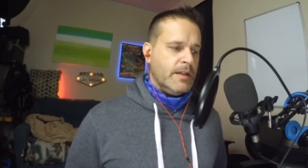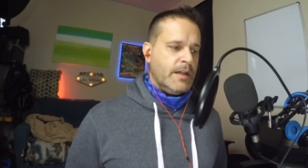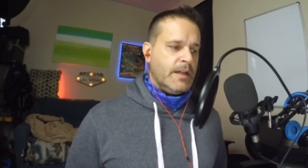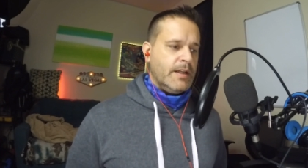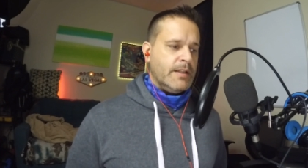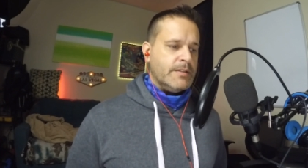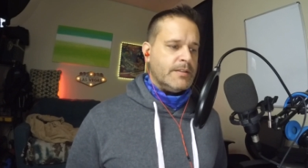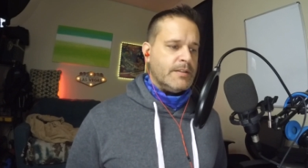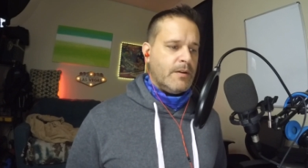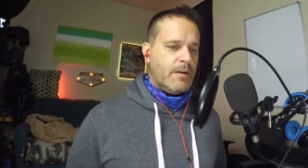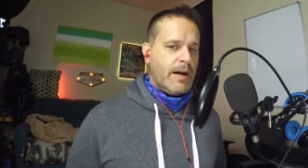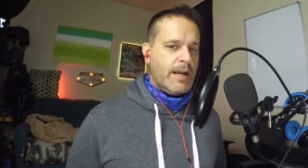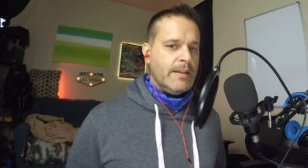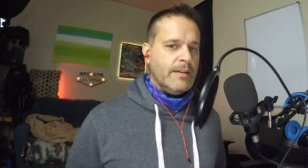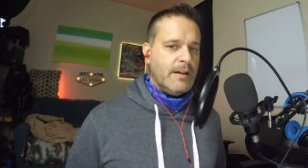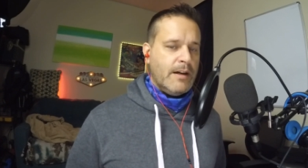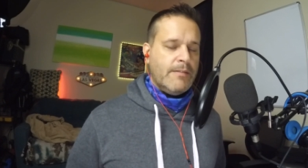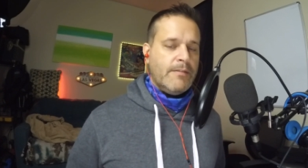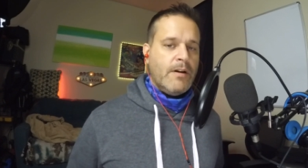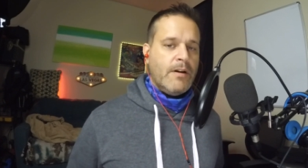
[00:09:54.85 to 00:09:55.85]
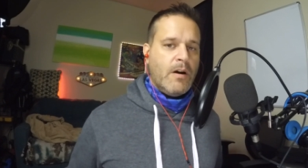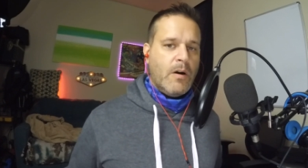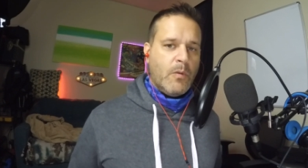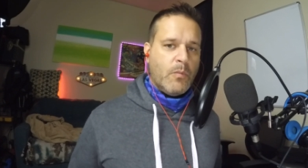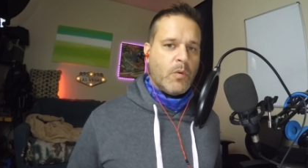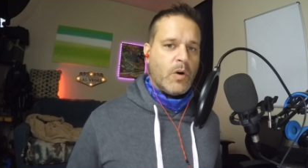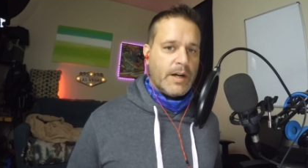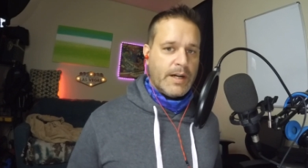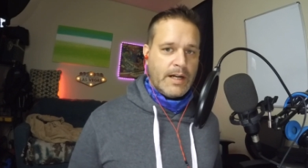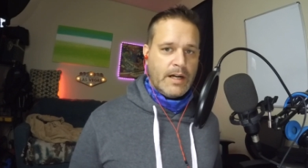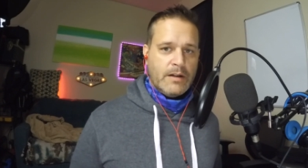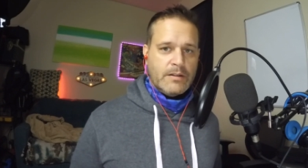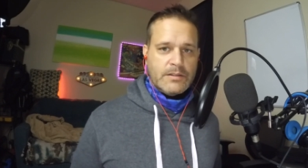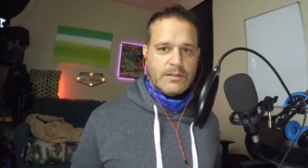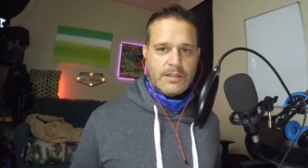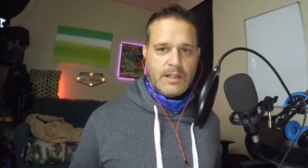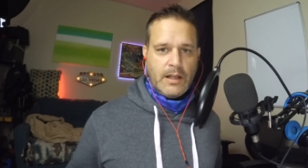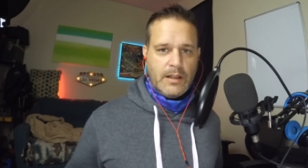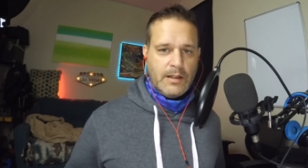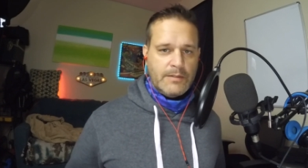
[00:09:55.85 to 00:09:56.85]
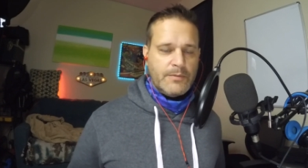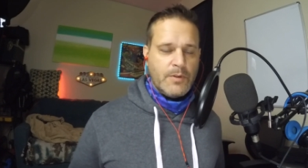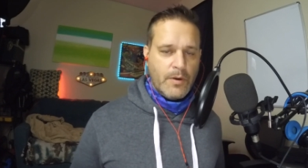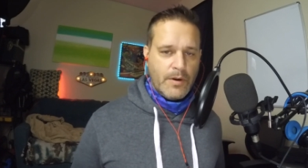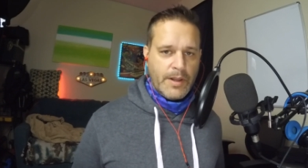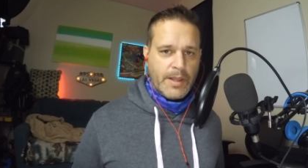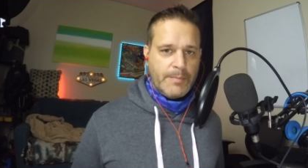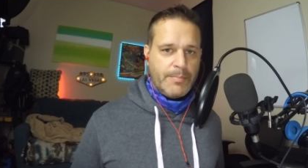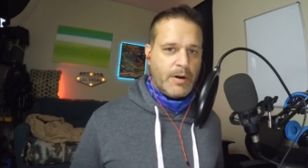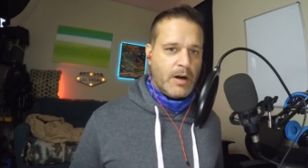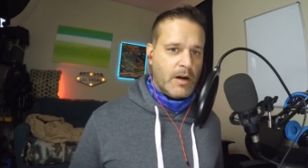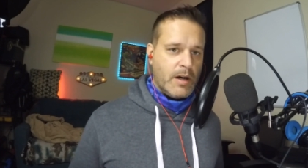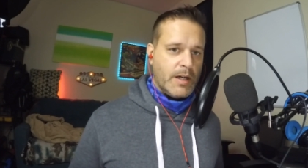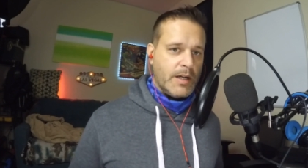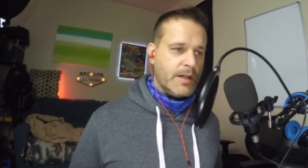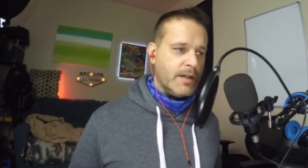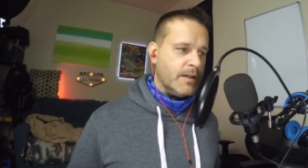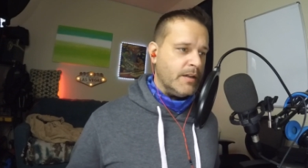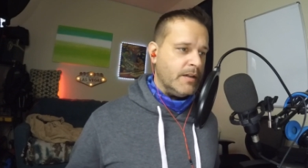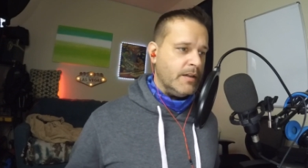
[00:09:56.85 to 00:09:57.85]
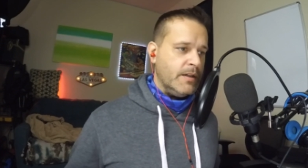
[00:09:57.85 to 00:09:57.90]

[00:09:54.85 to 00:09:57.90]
And so I love home workouts. I love going to the park,